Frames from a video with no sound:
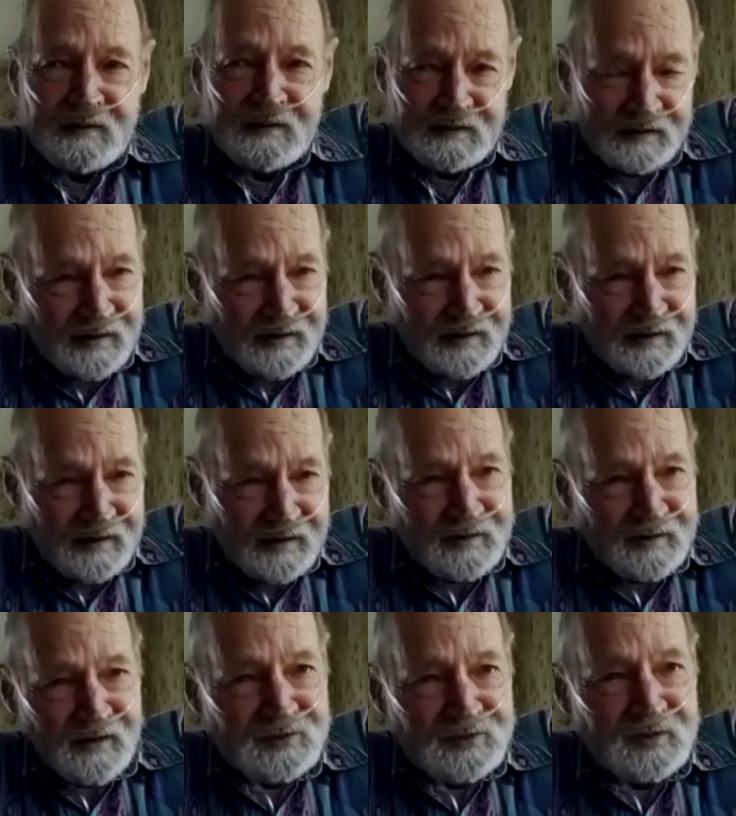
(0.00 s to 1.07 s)
he
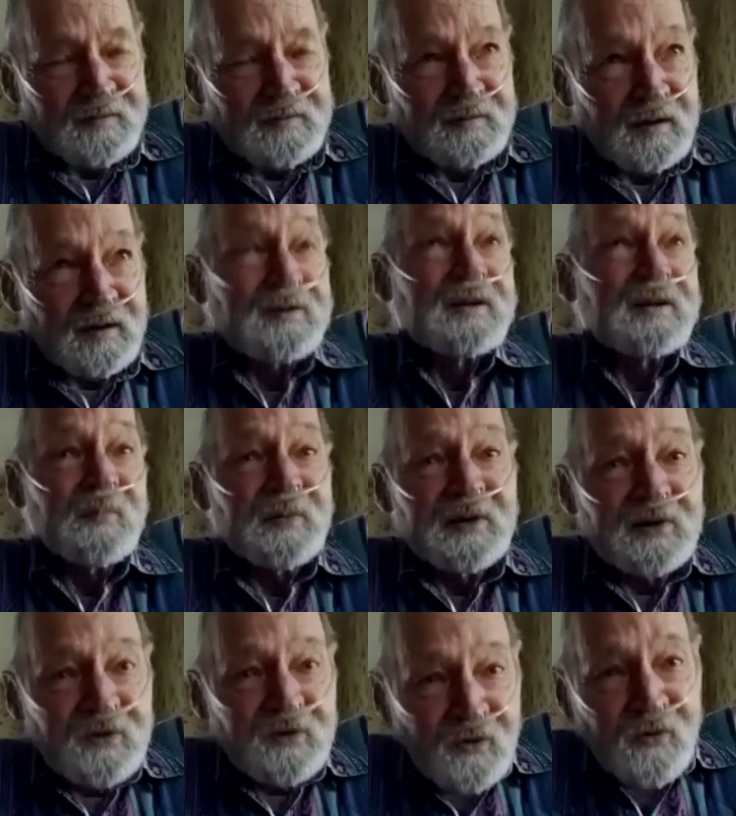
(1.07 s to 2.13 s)
was a
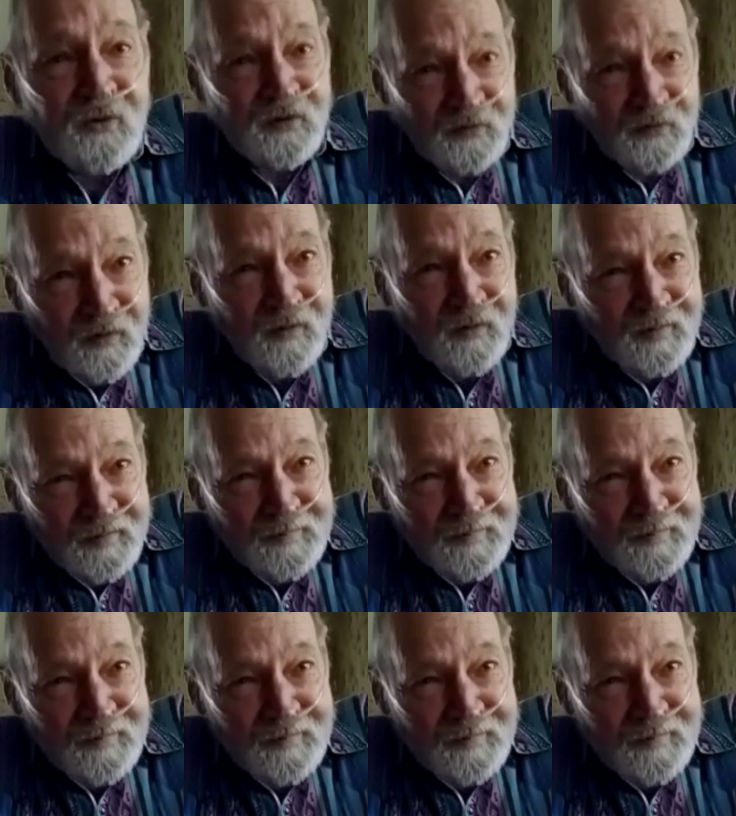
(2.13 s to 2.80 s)
deputy coroner.